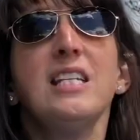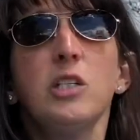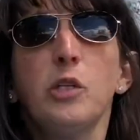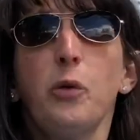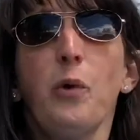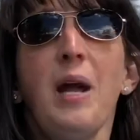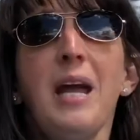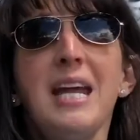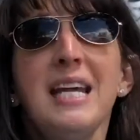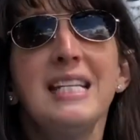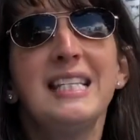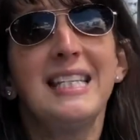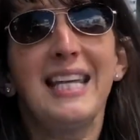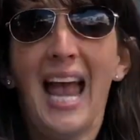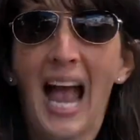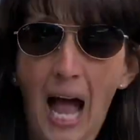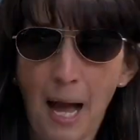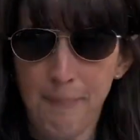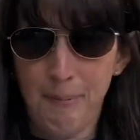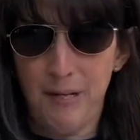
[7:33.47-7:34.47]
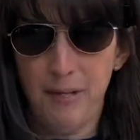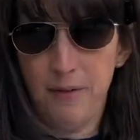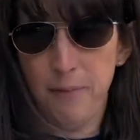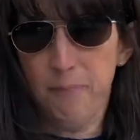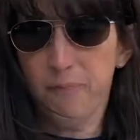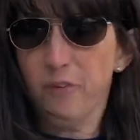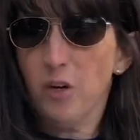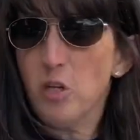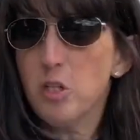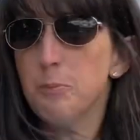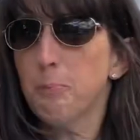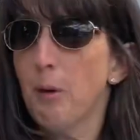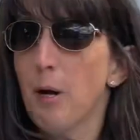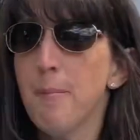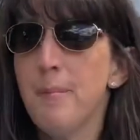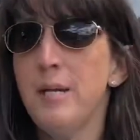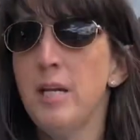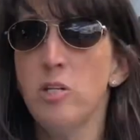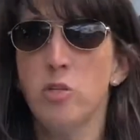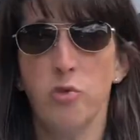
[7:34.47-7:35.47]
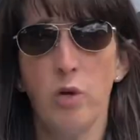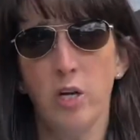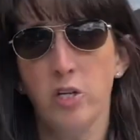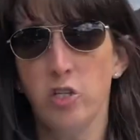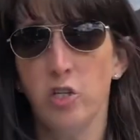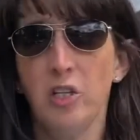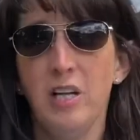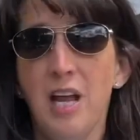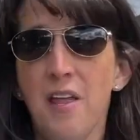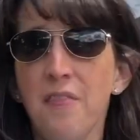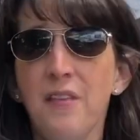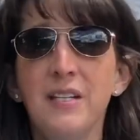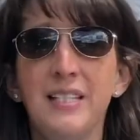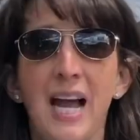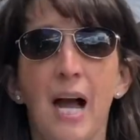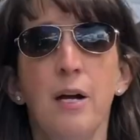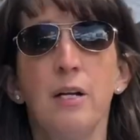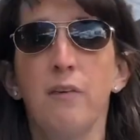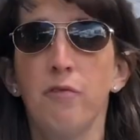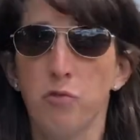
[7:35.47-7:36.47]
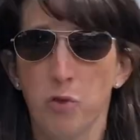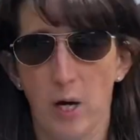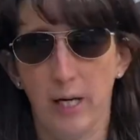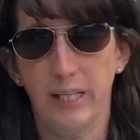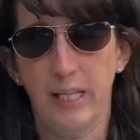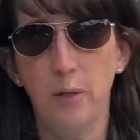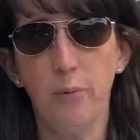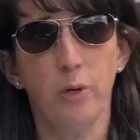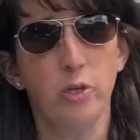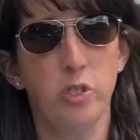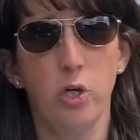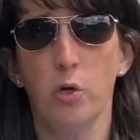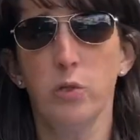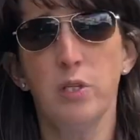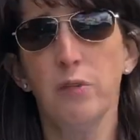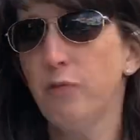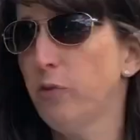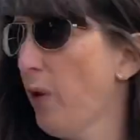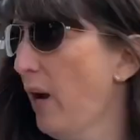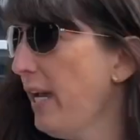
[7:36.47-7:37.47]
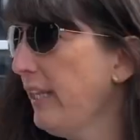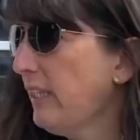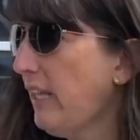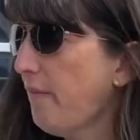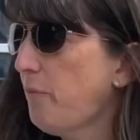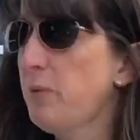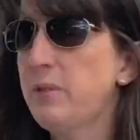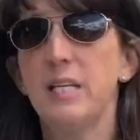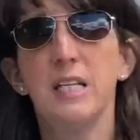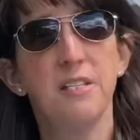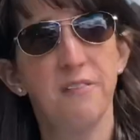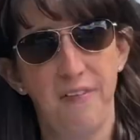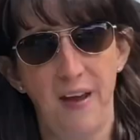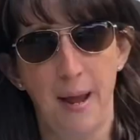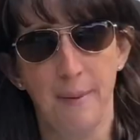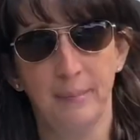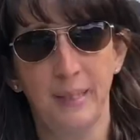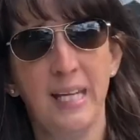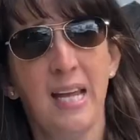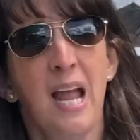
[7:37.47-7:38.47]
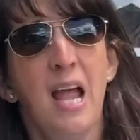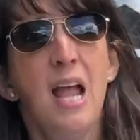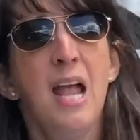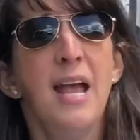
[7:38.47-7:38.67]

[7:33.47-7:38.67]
Gray's cabin, the first permanent structure in the town of Truckee where Joseph Gray lived with his family.